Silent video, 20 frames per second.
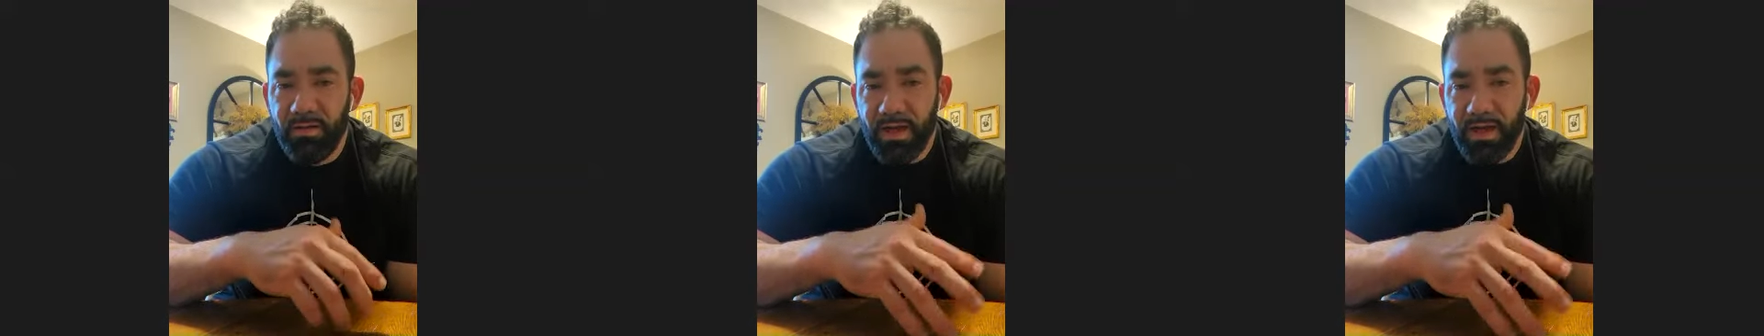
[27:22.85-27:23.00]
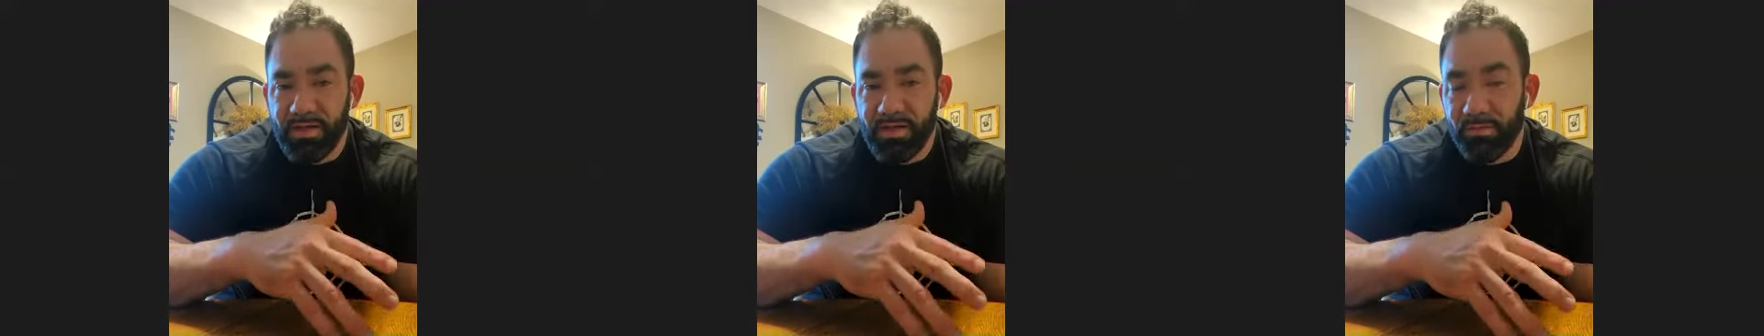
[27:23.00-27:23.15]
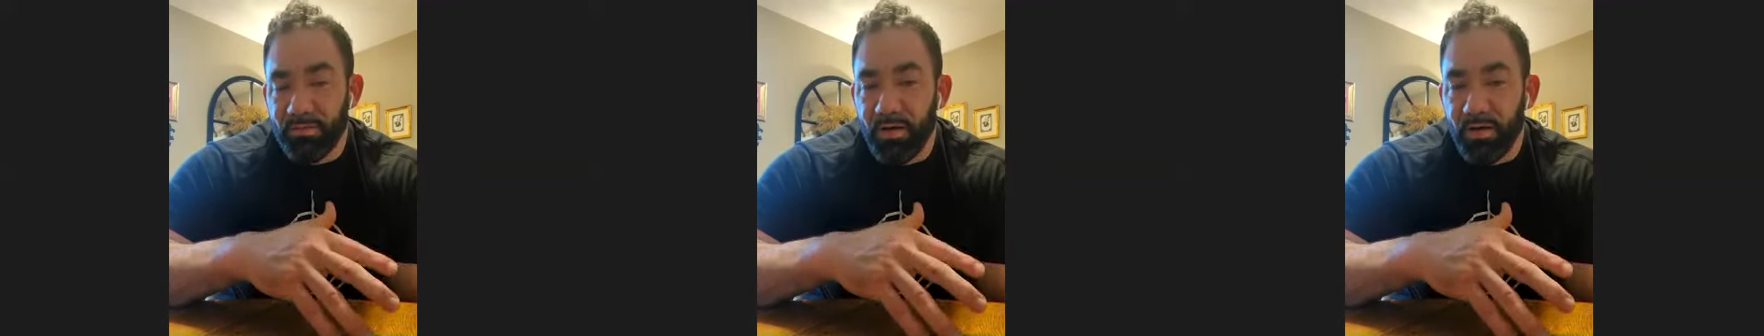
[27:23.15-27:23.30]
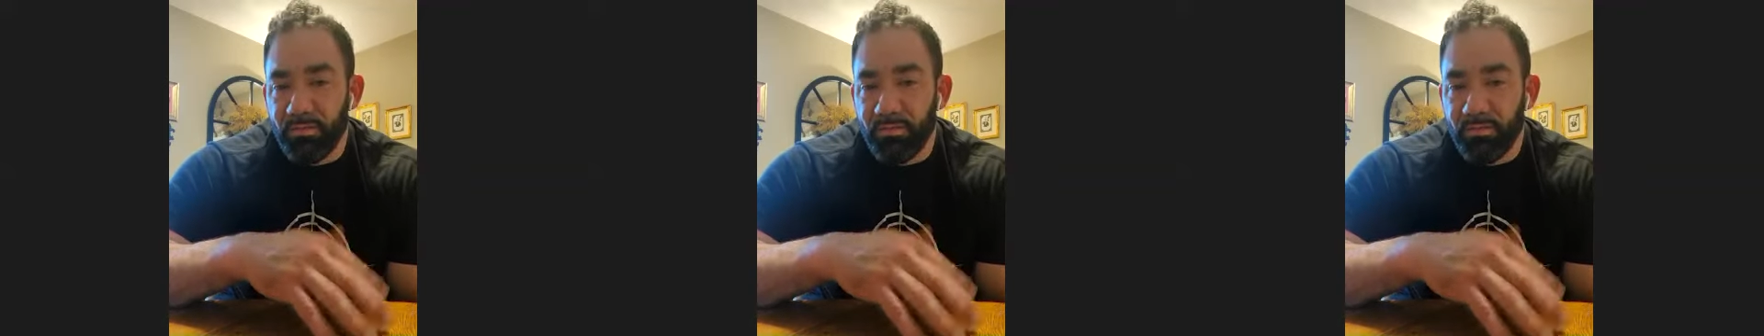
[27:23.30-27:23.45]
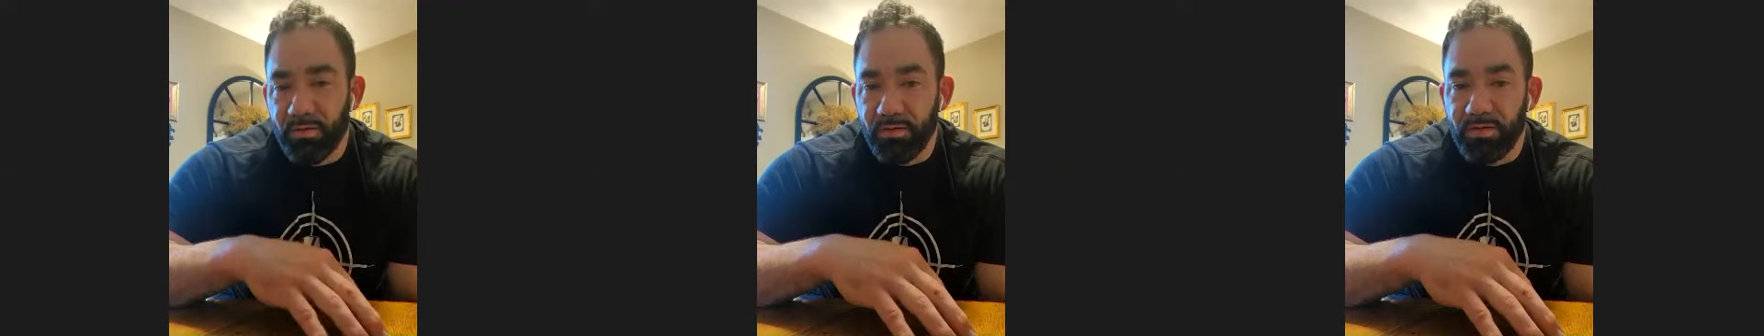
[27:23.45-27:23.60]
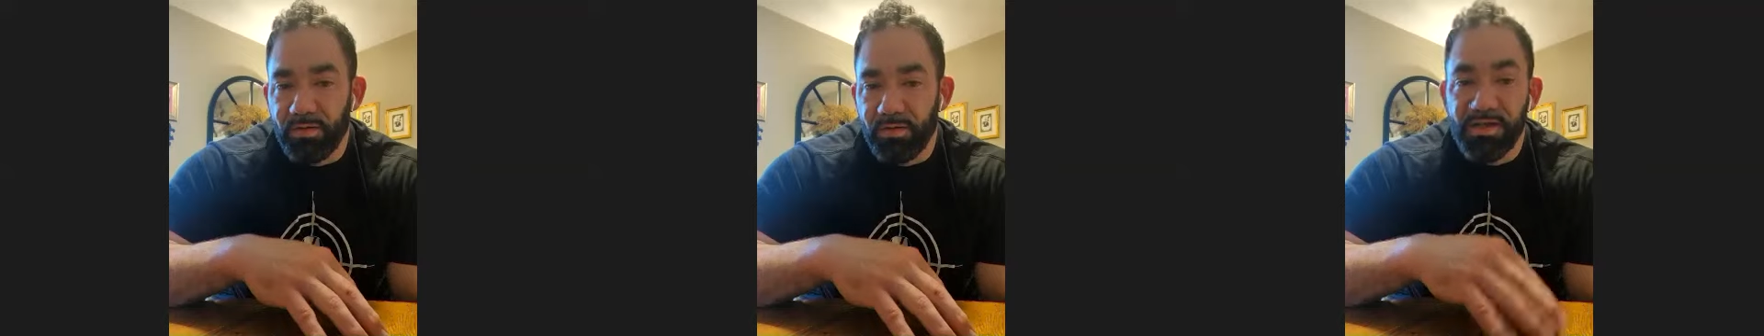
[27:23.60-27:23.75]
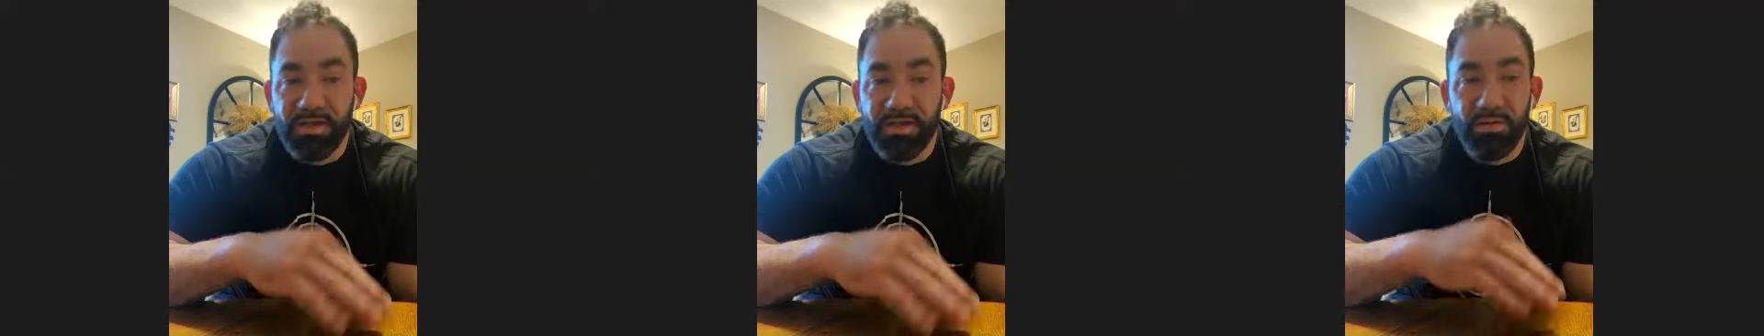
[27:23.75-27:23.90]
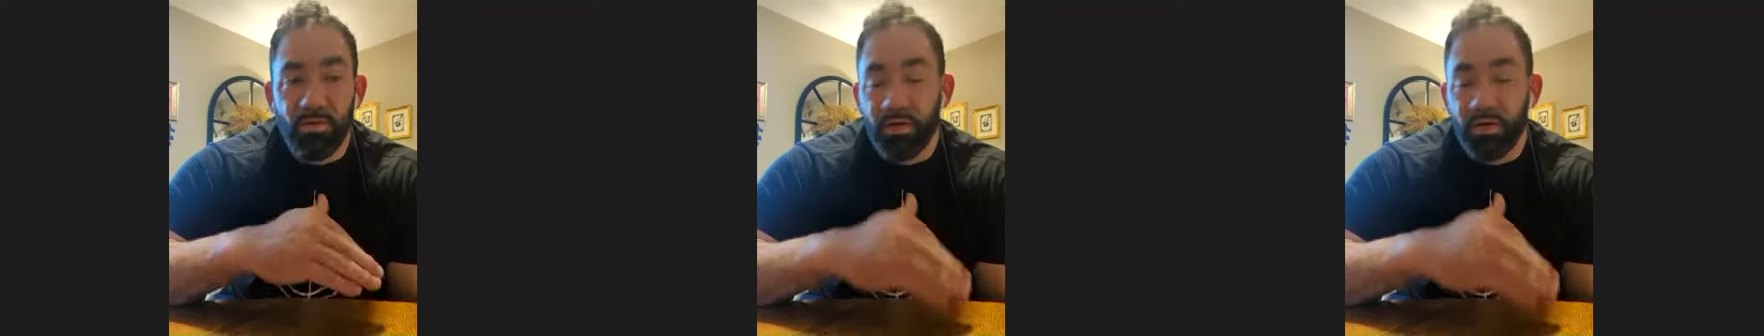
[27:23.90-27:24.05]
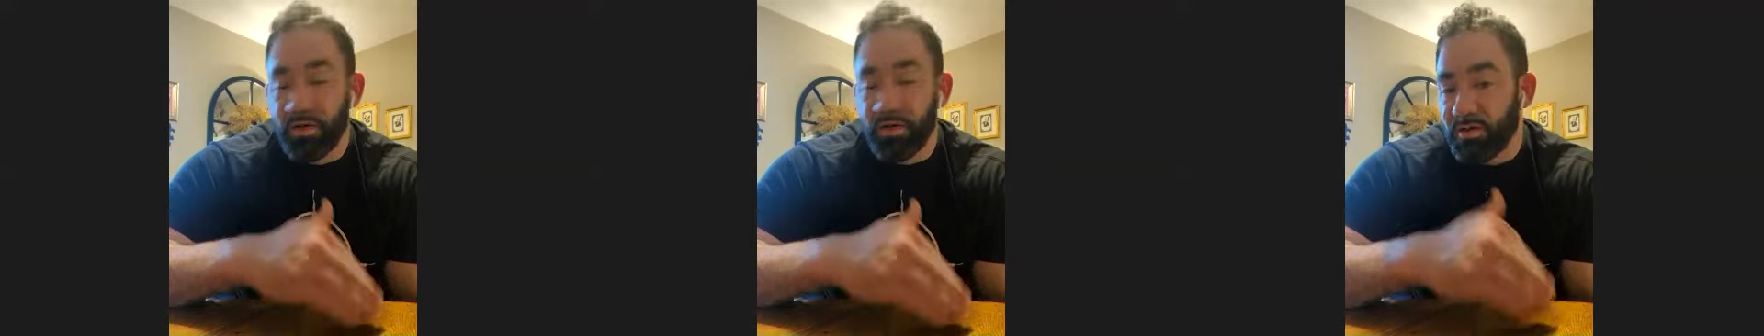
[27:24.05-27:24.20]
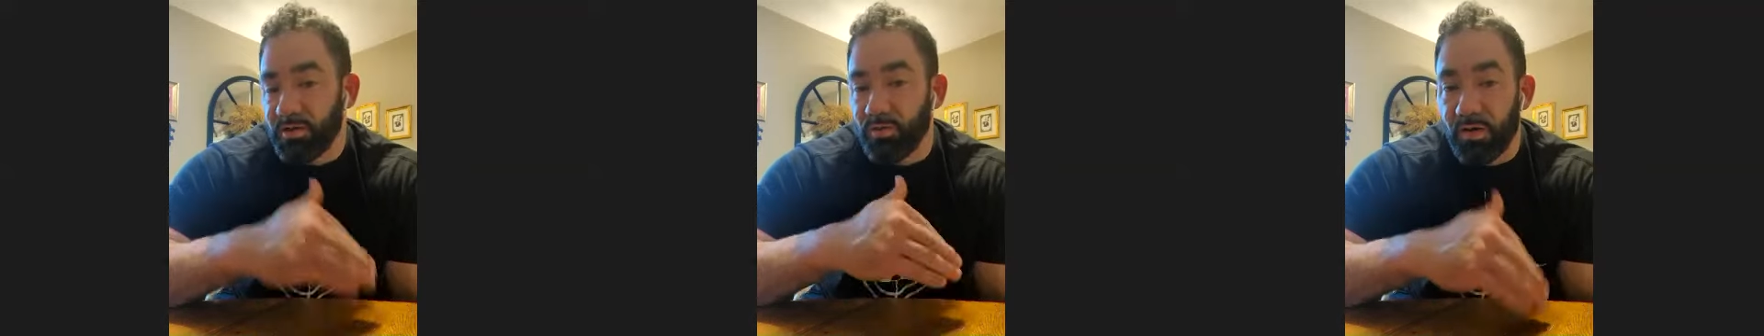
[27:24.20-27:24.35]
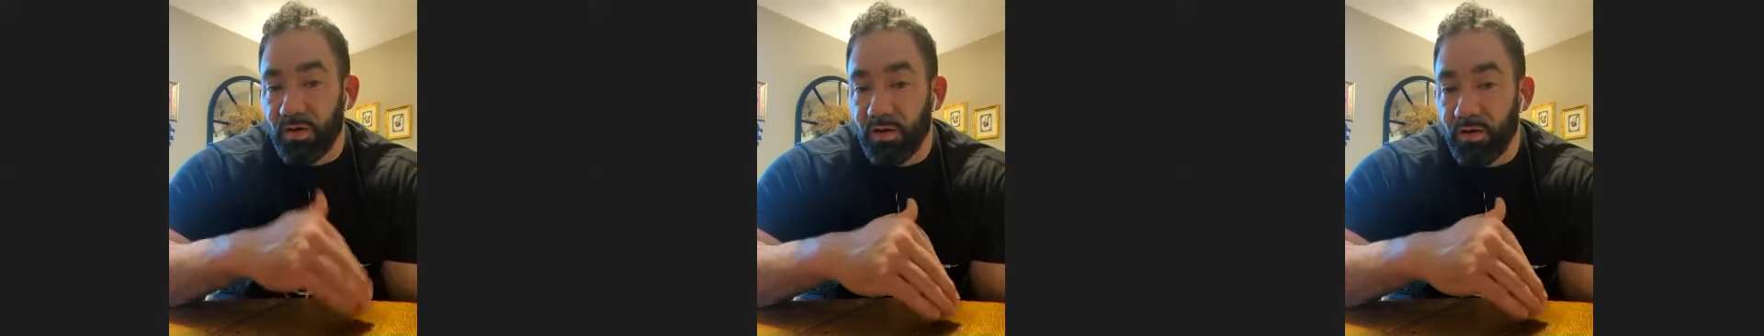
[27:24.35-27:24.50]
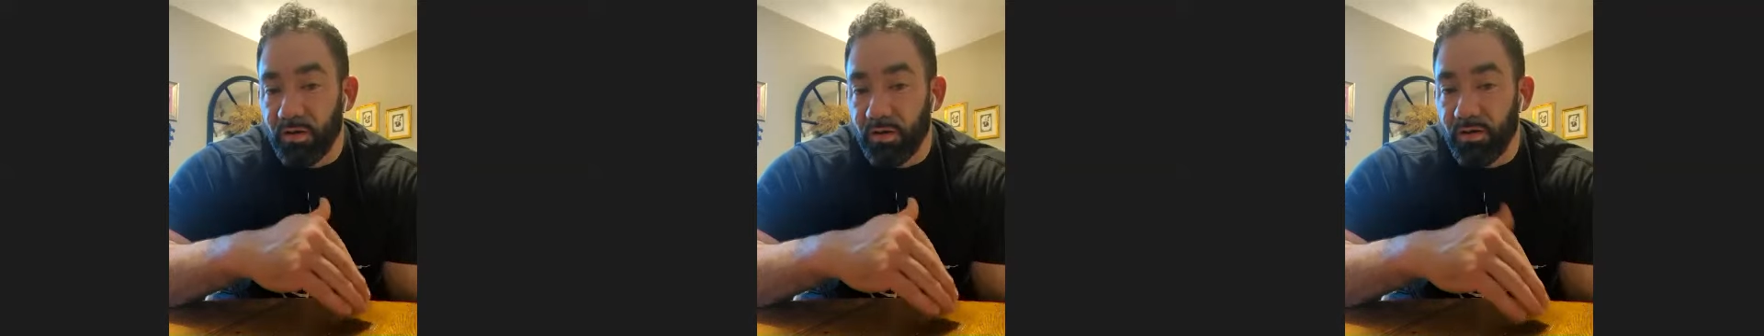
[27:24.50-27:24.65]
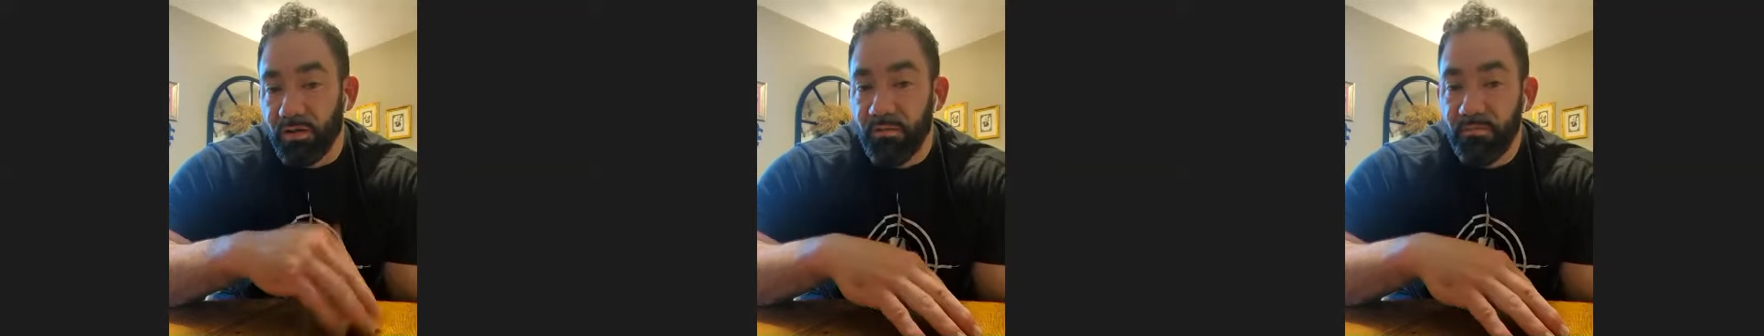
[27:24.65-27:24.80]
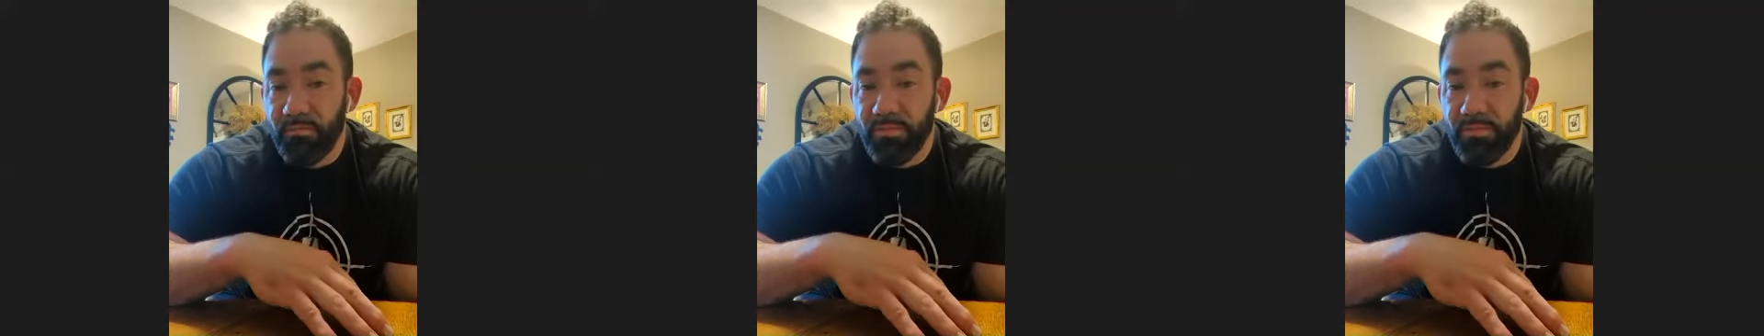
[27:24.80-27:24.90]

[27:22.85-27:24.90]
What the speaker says: as a bodybuilder because he worked so hard.